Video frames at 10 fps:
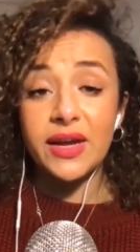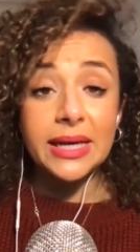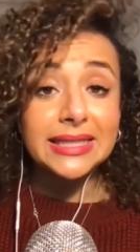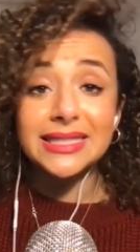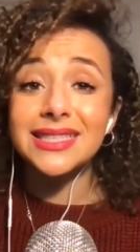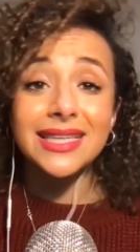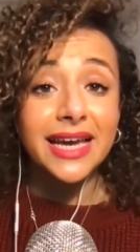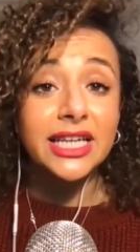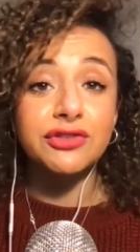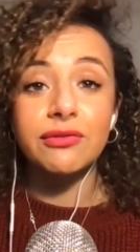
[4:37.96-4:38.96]
feeling
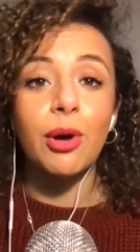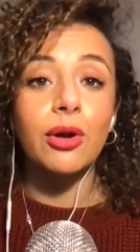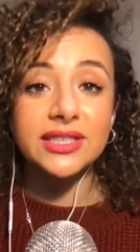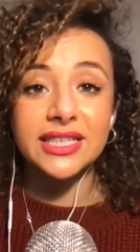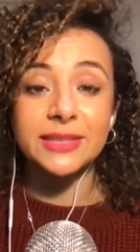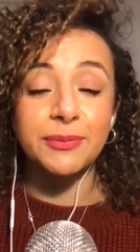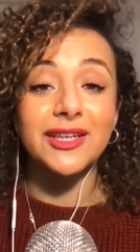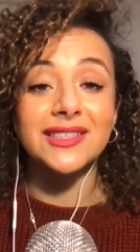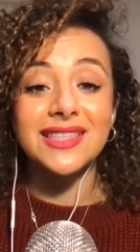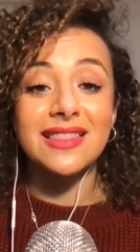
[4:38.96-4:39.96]
disengaged from politics
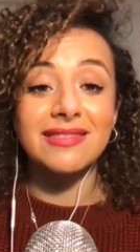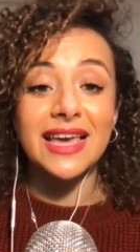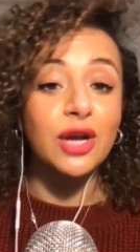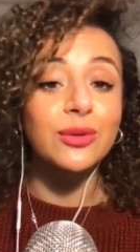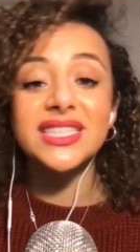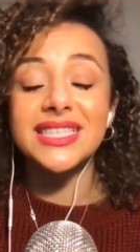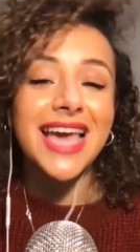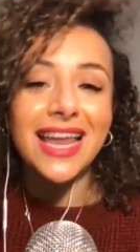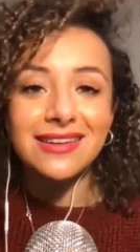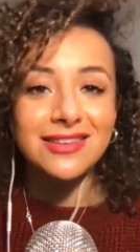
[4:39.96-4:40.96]
because they don't
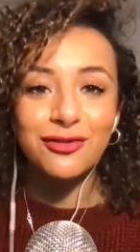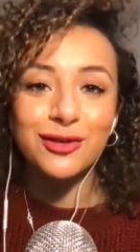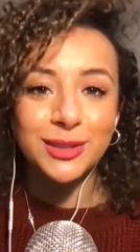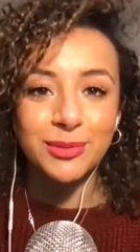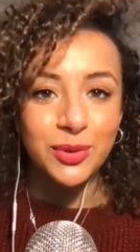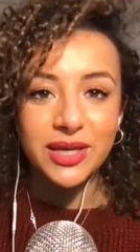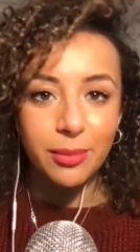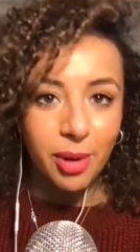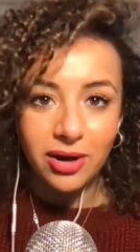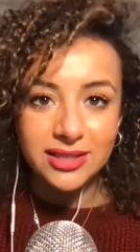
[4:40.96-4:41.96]
see any difference between
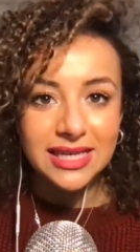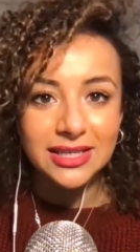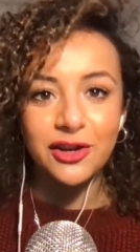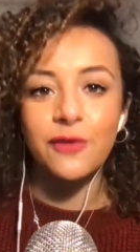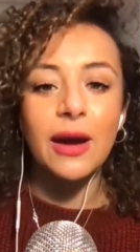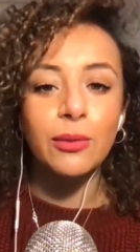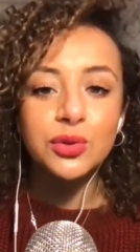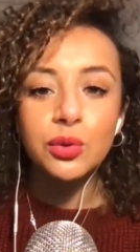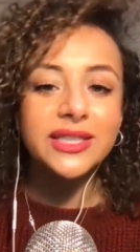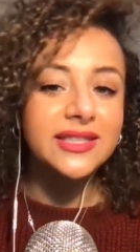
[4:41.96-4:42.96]
the parties. You know, that
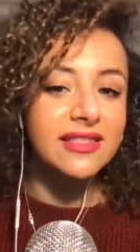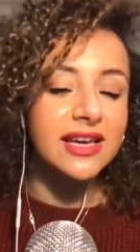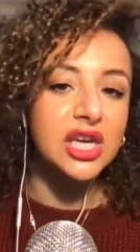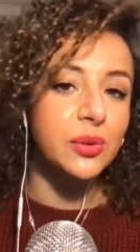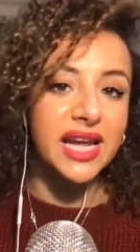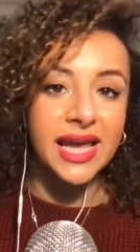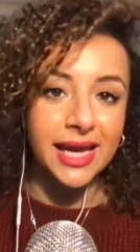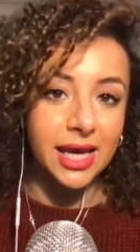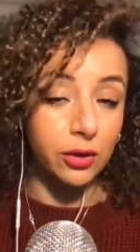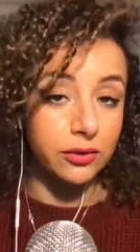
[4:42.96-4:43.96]
was always a thing you would
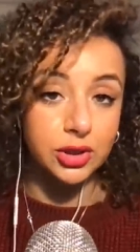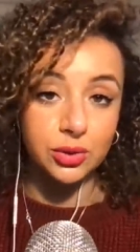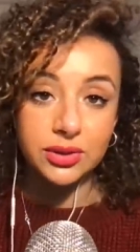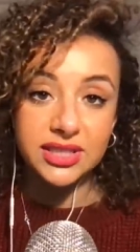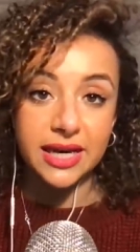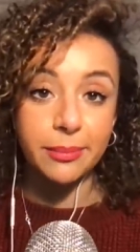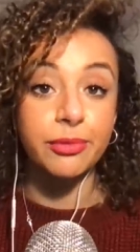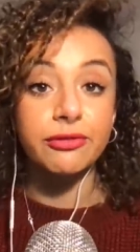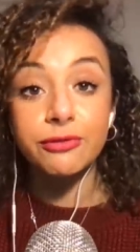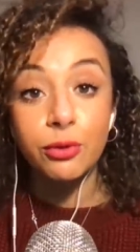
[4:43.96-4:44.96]
hear on the
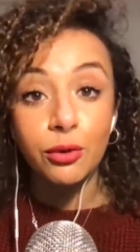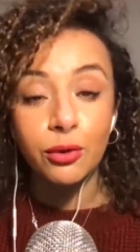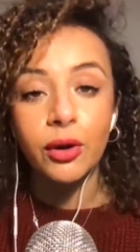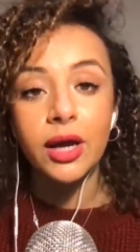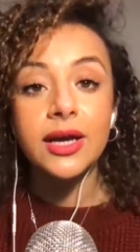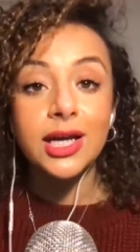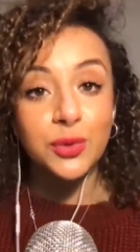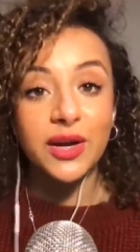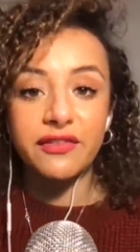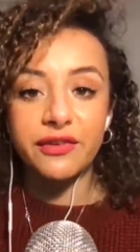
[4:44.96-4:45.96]
doorstep before
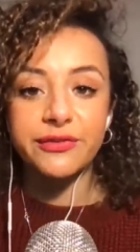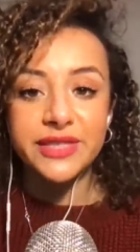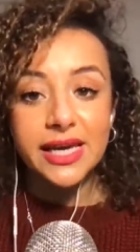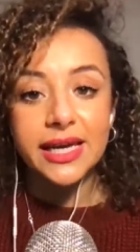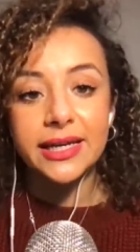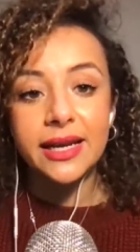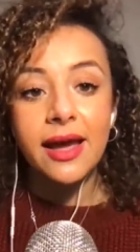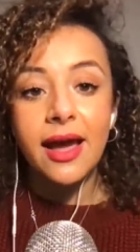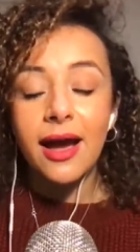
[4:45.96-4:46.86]
2015.